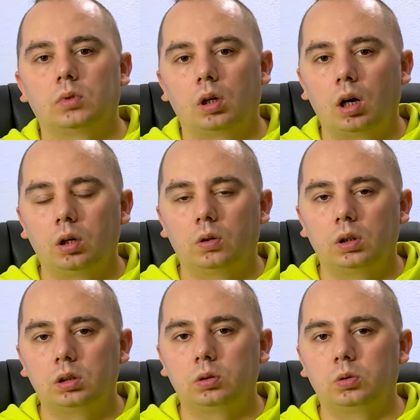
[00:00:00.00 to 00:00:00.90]

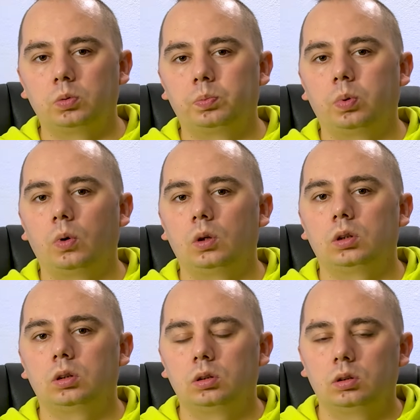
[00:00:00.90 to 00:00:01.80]
iOS
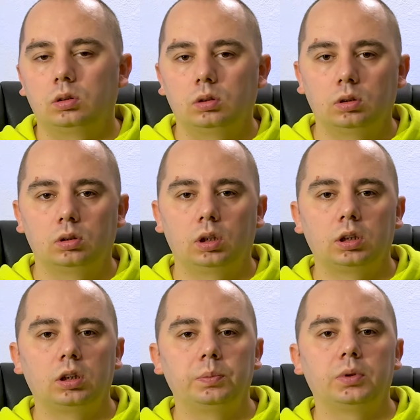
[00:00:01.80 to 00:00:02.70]
support
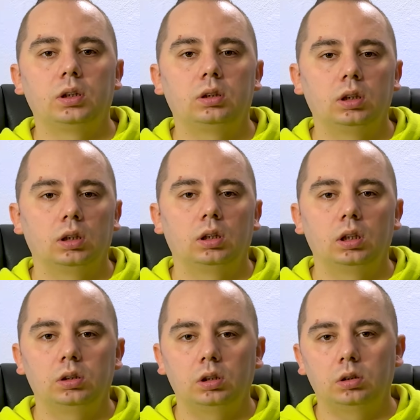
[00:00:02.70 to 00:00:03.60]
encrypted
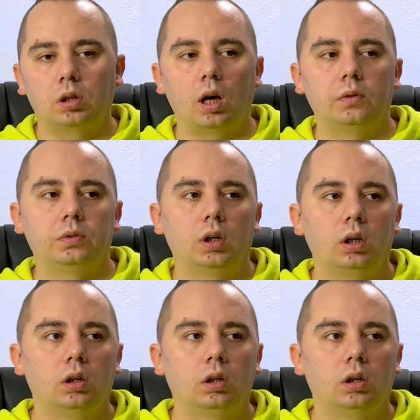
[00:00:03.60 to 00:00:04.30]
DNS and have